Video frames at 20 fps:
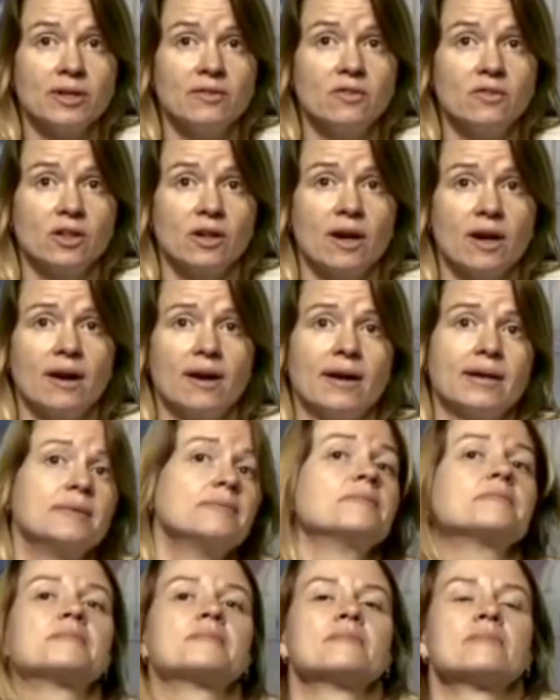to believe in a
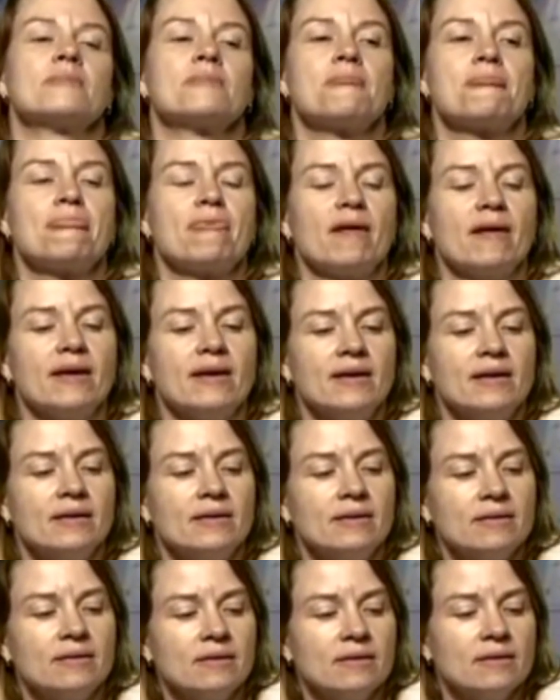God.
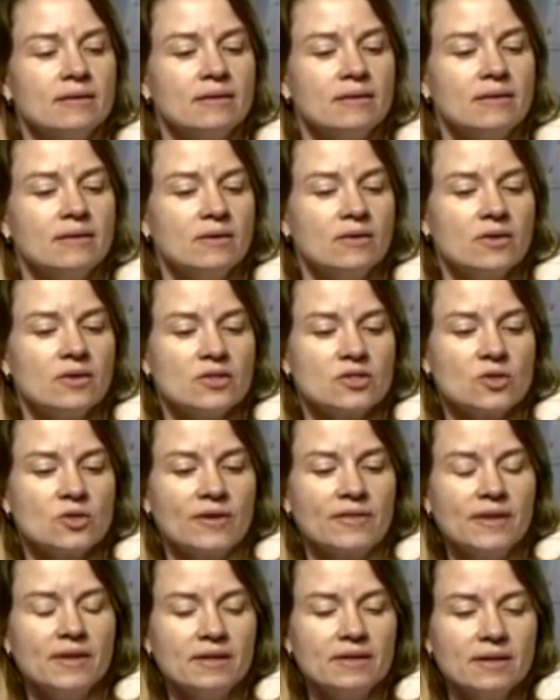And
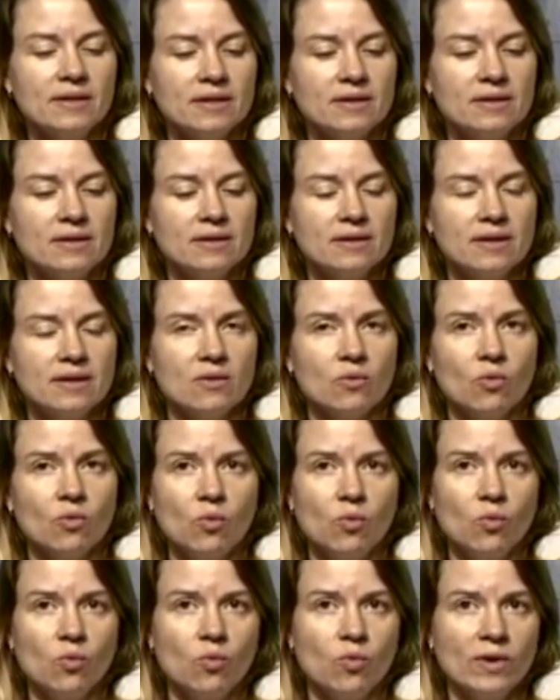so I think that
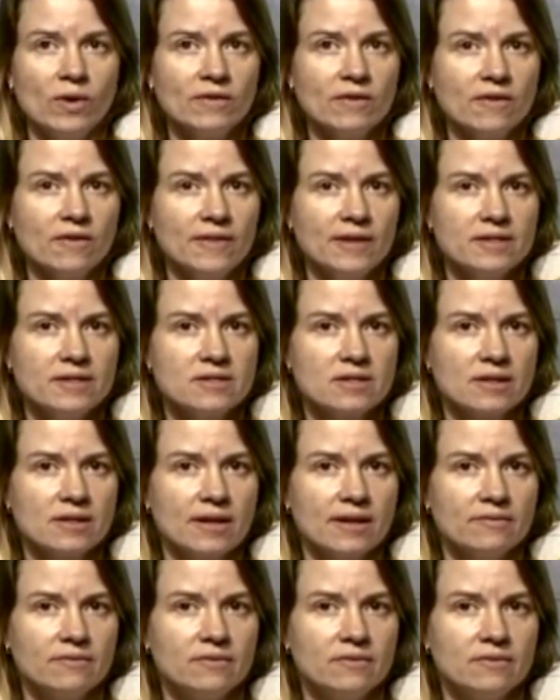one of the things
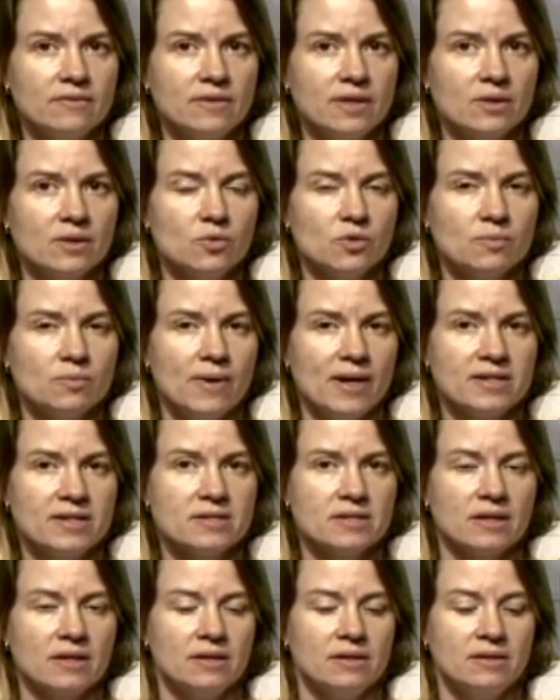that I've done with my
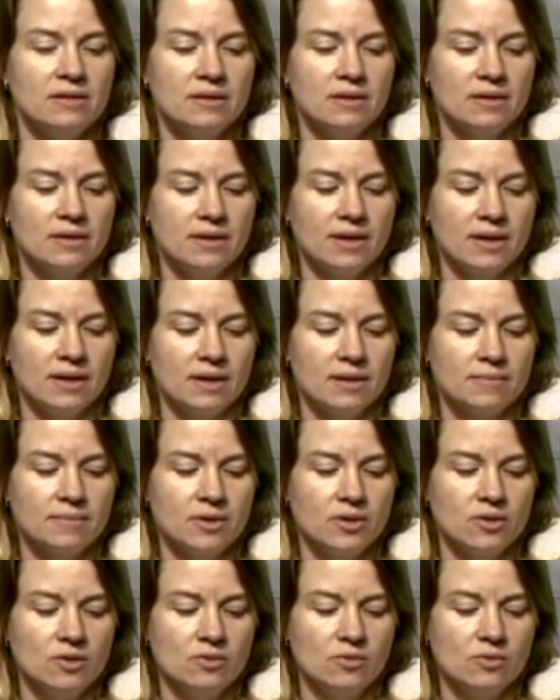son,
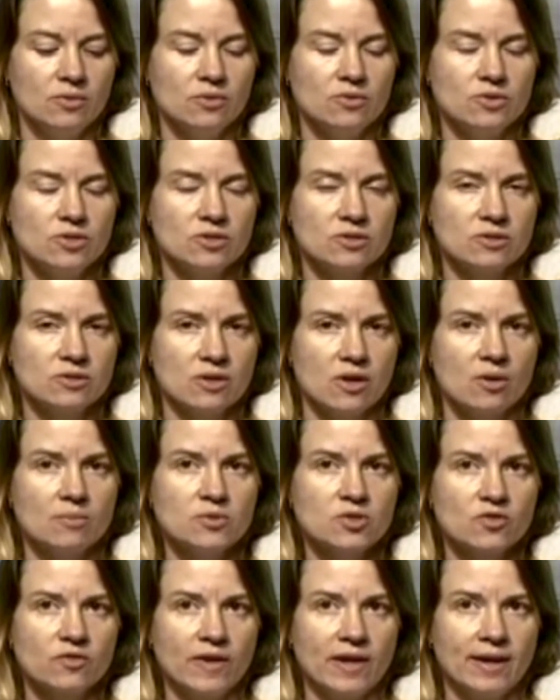who's
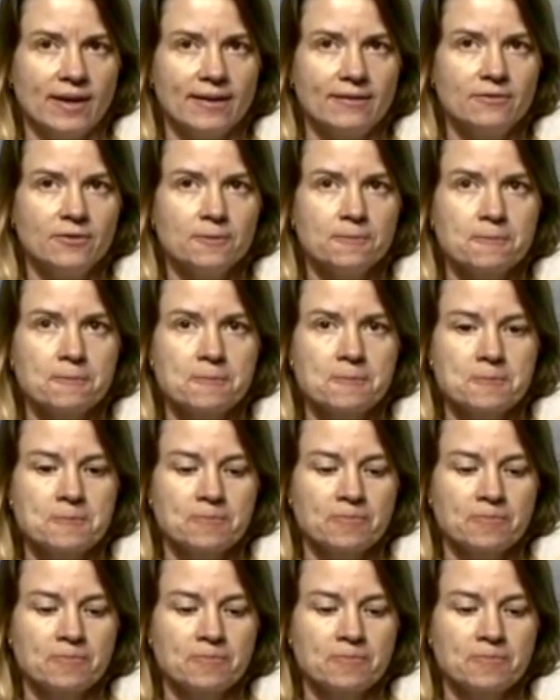almost 5,